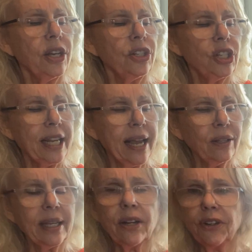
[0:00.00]
She
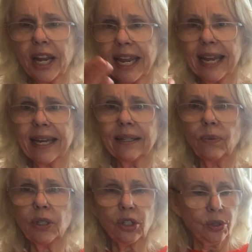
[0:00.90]
held out her hand,
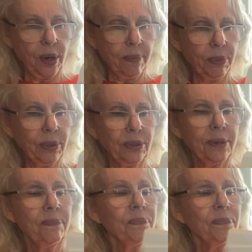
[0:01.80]
which trembled